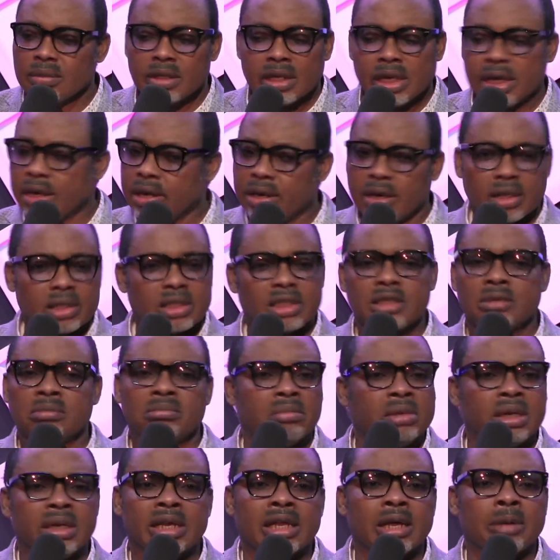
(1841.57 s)
It doesn't
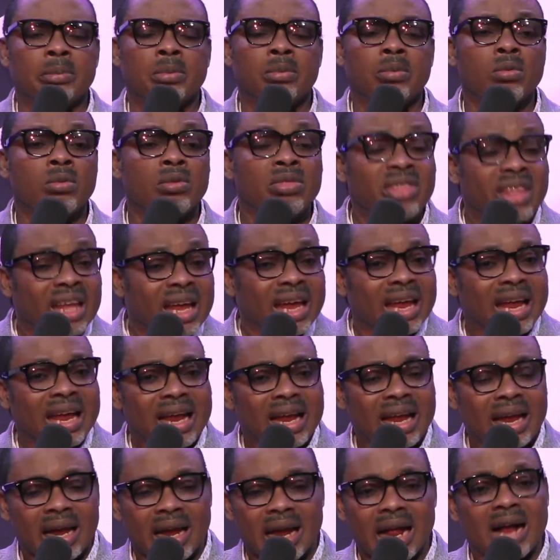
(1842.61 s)
mean that people there
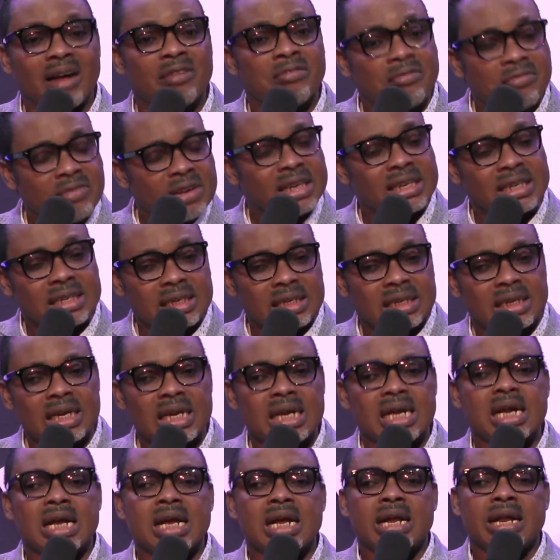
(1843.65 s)
are faith.
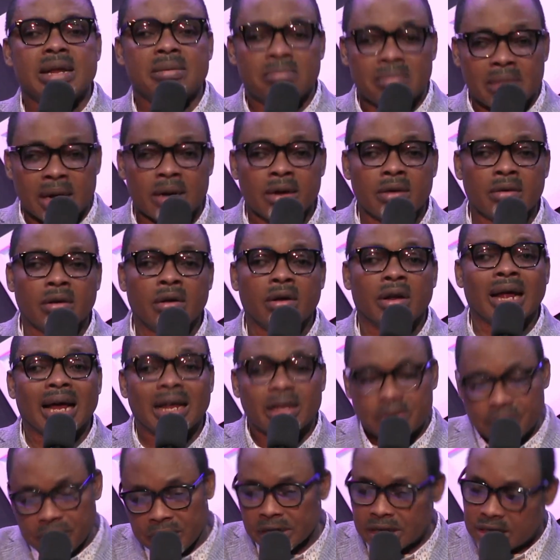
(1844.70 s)
The man of God
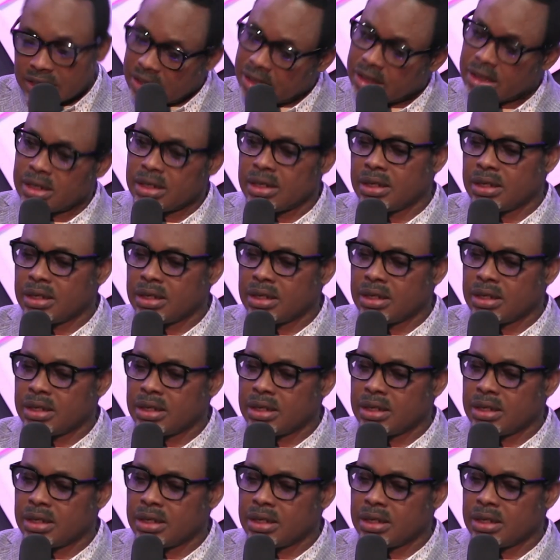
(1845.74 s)
has faith.